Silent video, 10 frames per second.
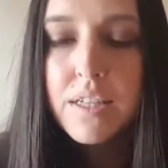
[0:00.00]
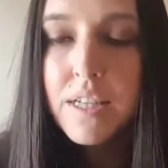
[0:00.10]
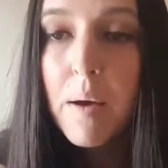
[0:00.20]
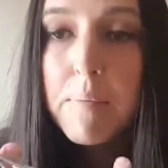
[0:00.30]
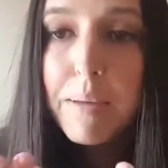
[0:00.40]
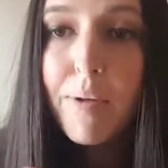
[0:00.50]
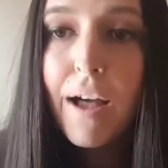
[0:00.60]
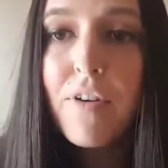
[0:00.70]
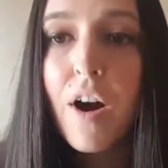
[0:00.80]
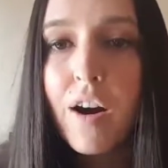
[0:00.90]
Some people
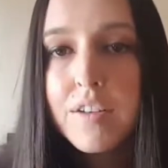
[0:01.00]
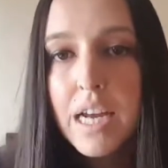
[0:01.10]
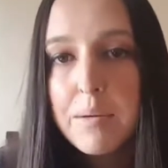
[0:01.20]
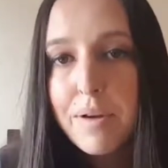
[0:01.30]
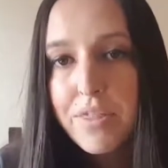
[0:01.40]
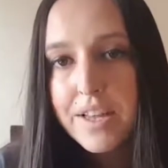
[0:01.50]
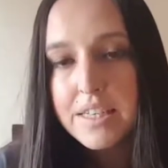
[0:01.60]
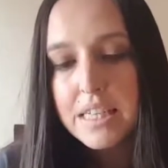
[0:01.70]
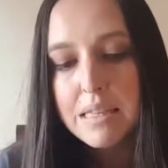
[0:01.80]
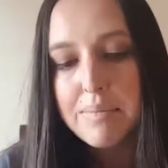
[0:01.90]
have a hard time with
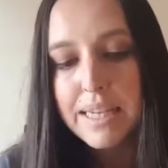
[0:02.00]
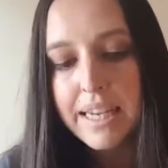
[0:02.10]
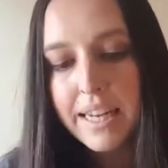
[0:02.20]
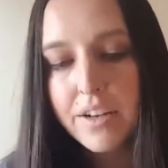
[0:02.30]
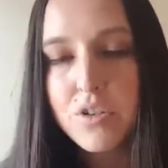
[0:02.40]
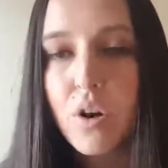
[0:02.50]
these in the beginning,